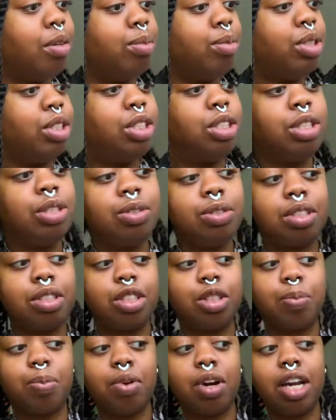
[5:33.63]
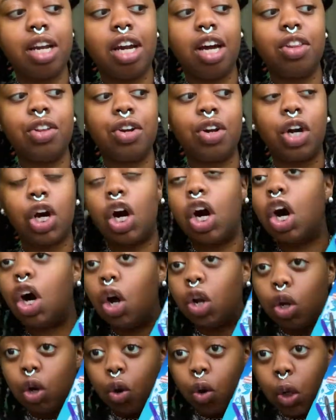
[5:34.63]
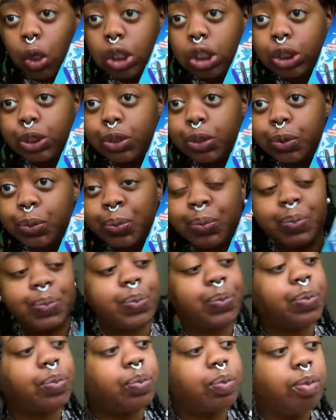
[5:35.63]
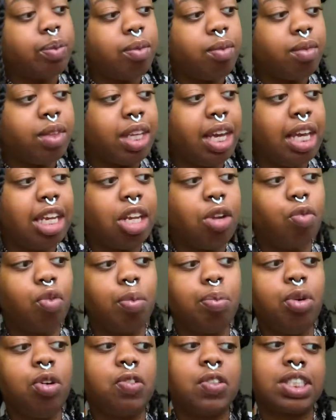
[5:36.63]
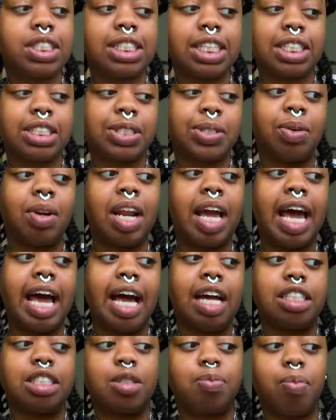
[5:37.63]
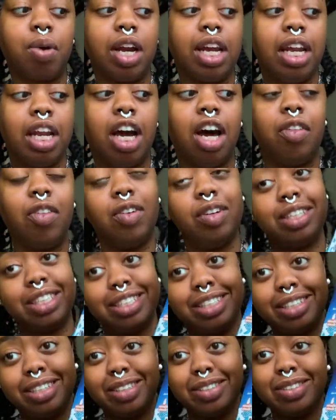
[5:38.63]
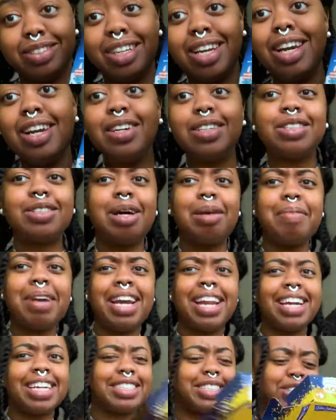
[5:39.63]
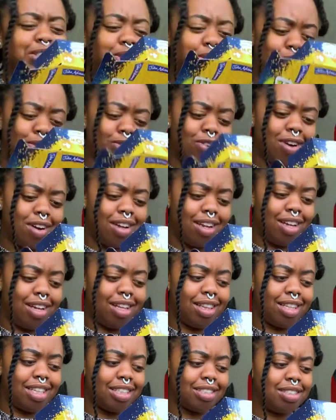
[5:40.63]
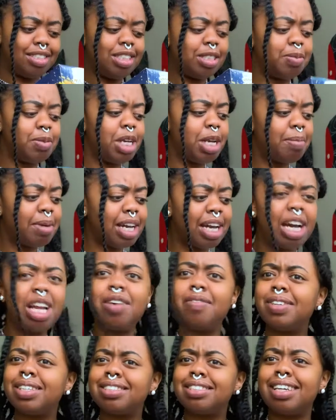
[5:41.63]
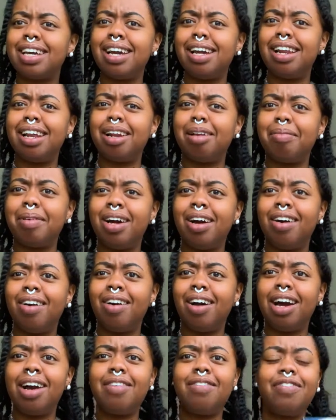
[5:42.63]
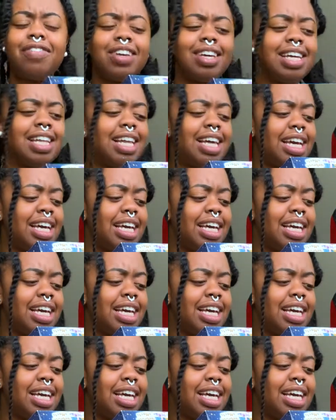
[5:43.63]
Choose and spray other colors, and then remove the stencil and add spray and other details. So I might actually draw on this. This one I'm kind of excited about. I feel